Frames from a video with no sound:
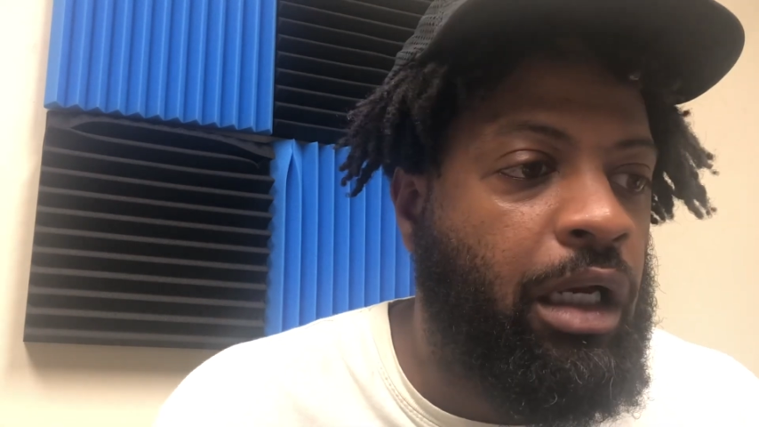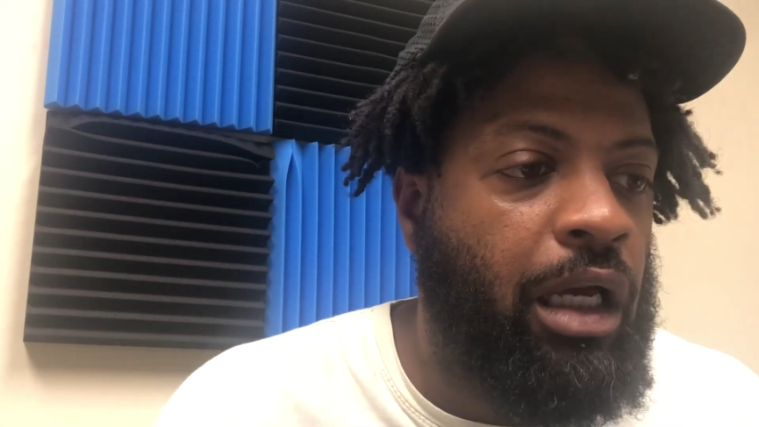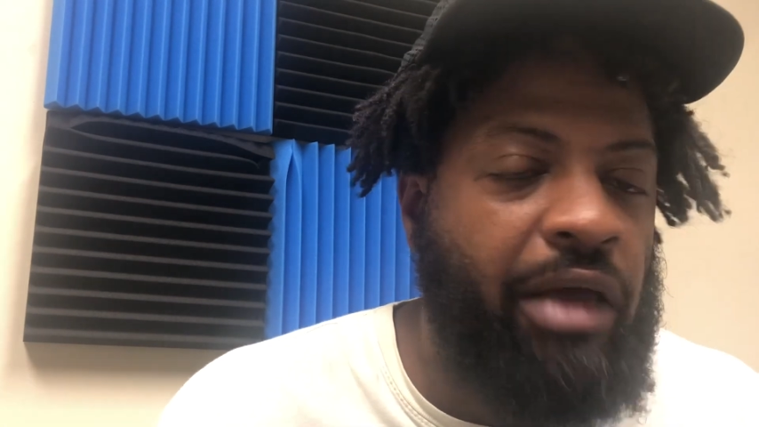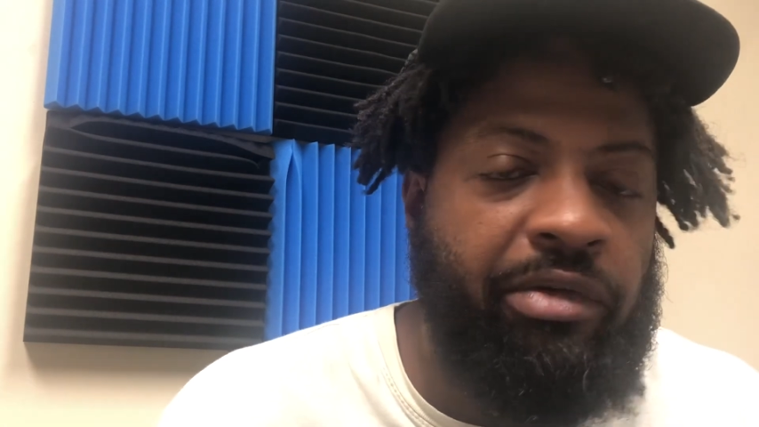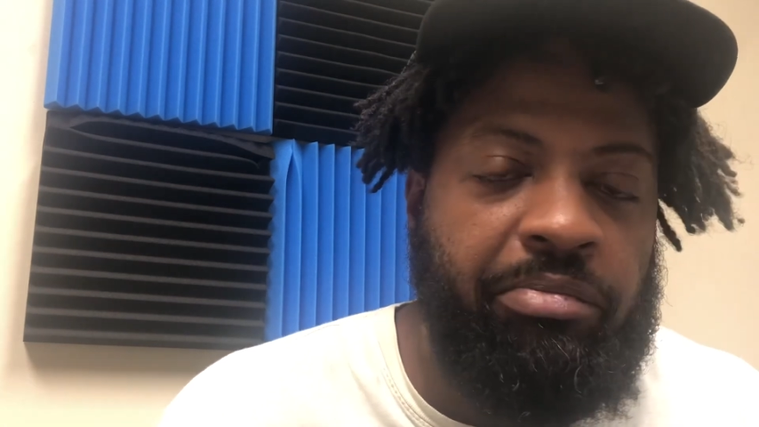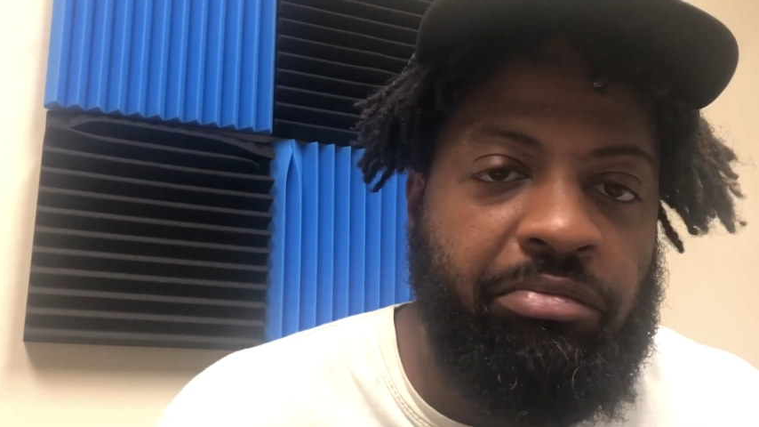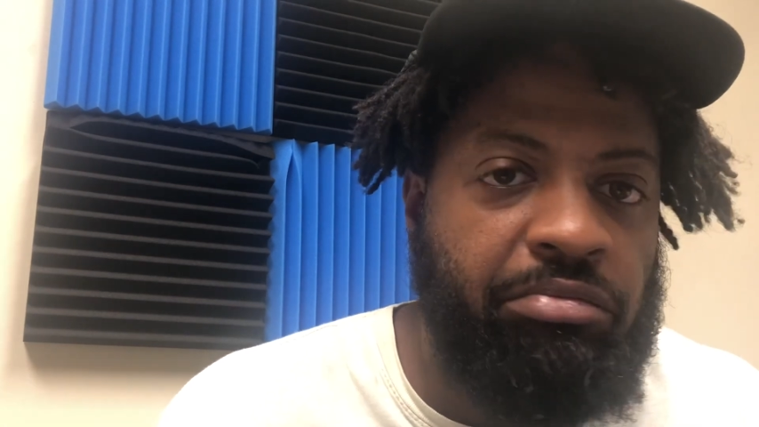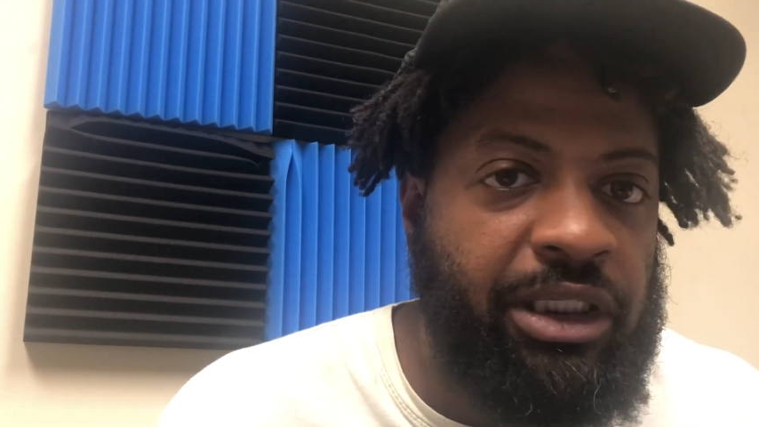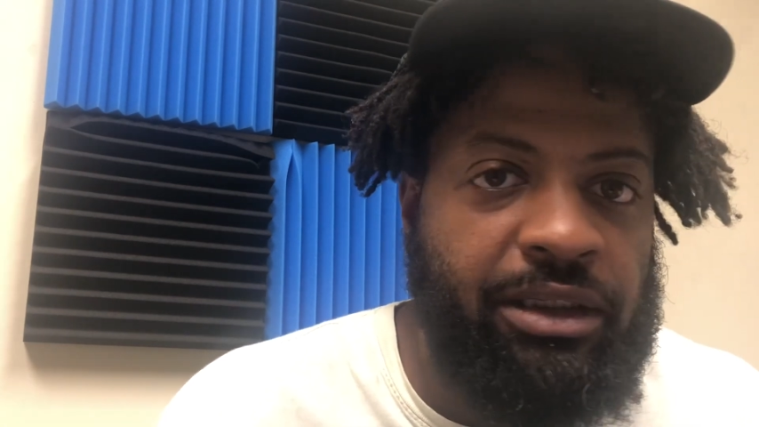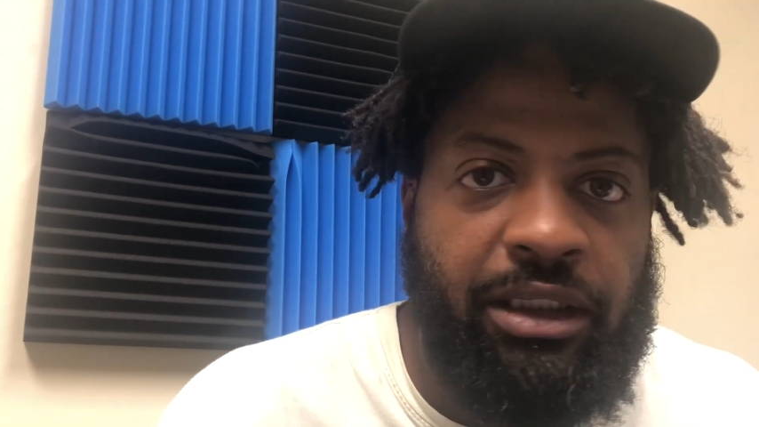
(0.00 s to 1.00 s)
I haven't
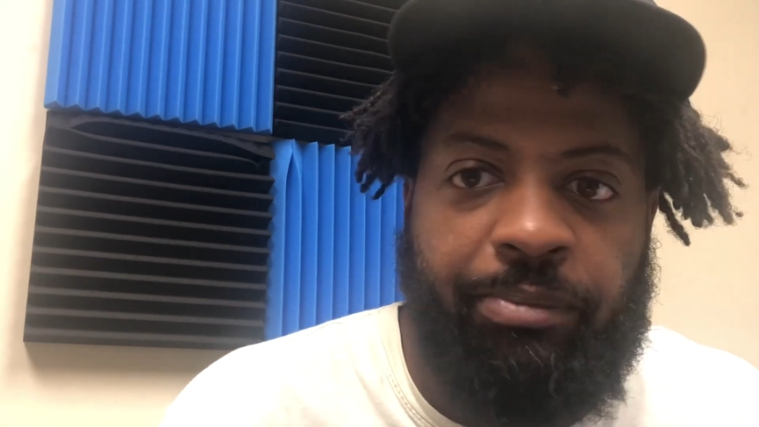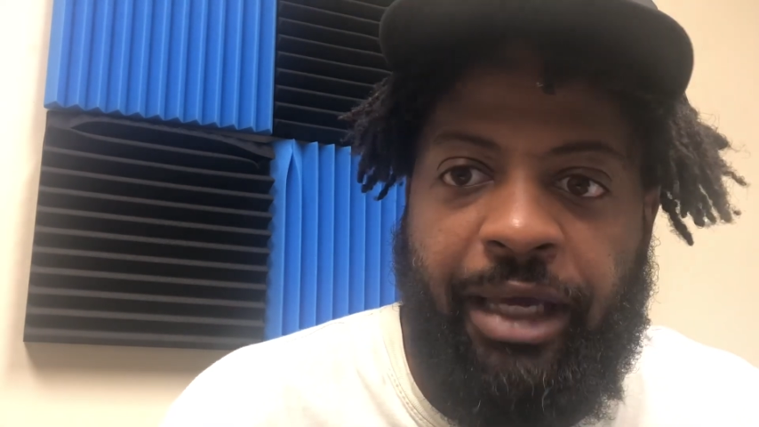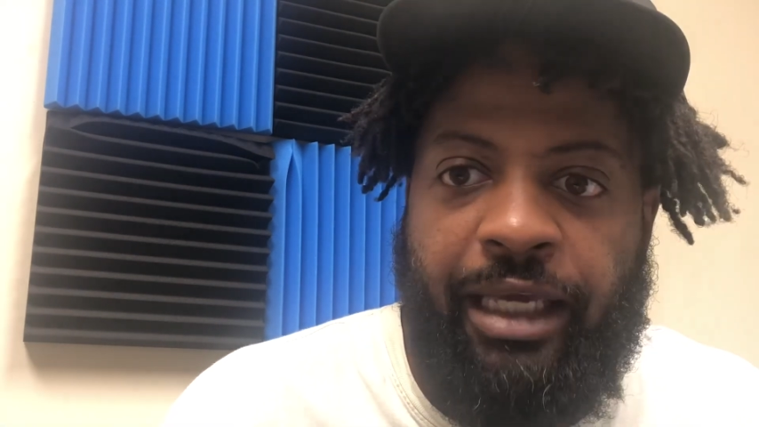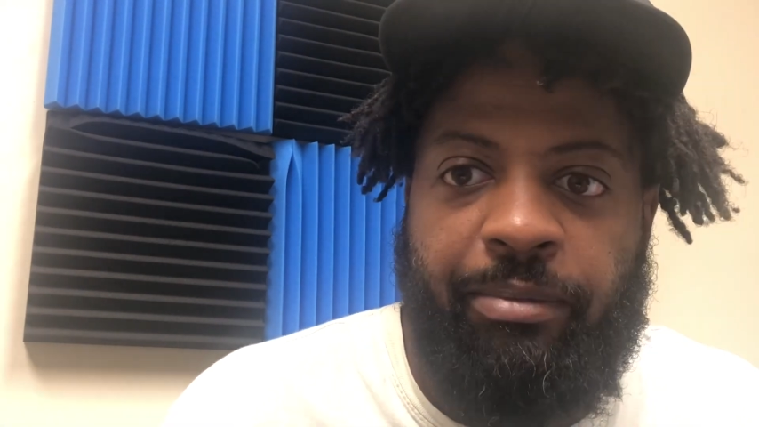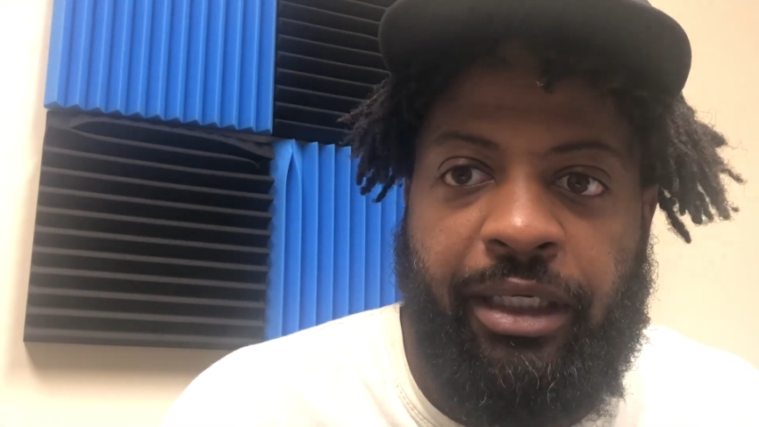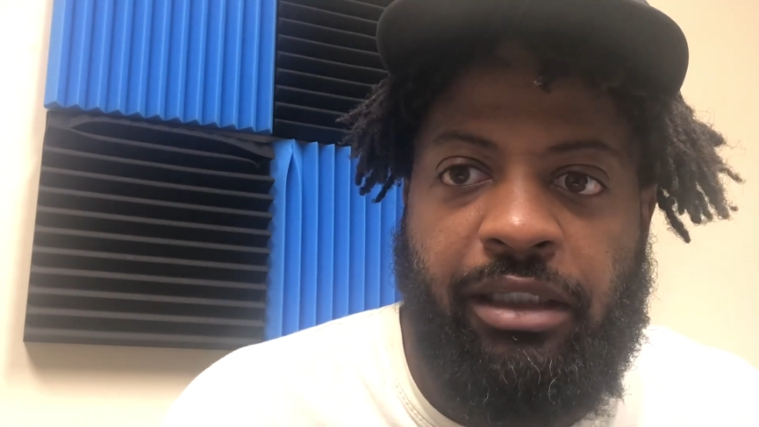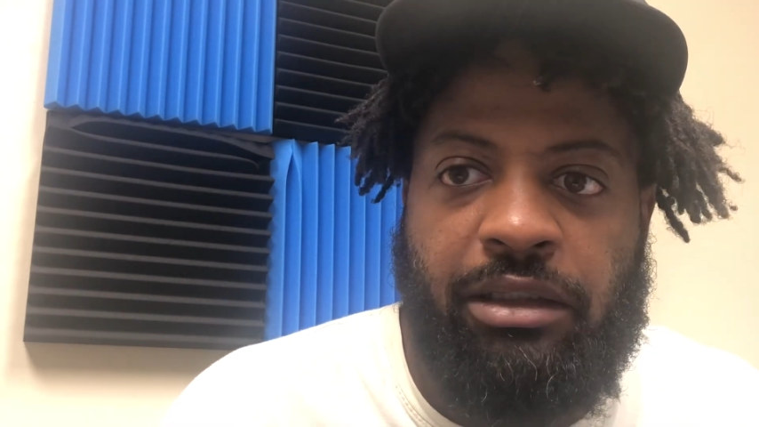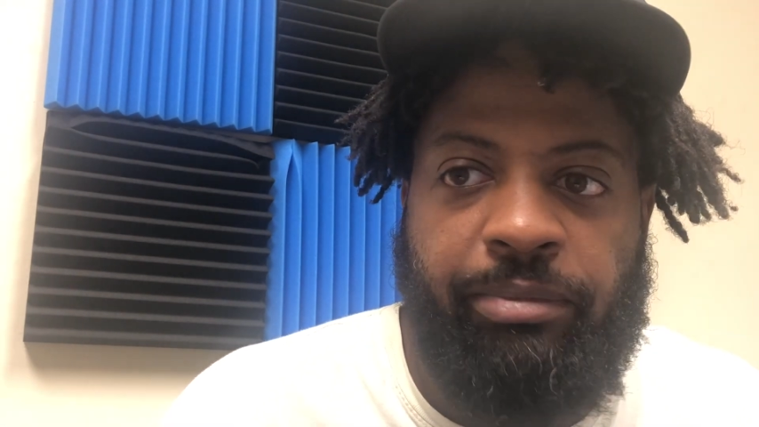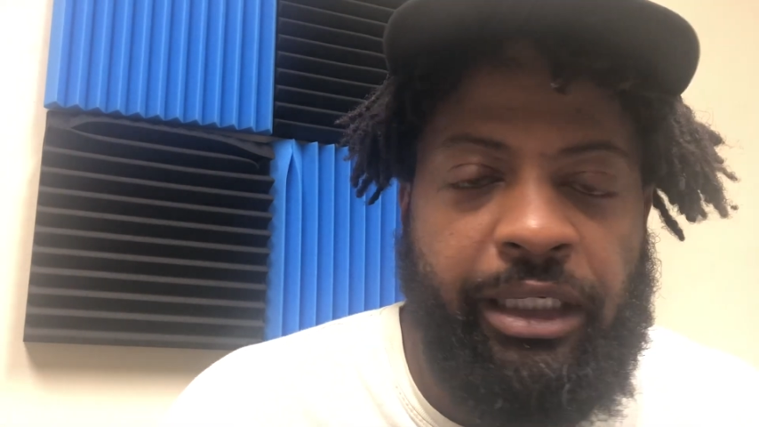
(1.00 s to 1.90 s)
missed any payments,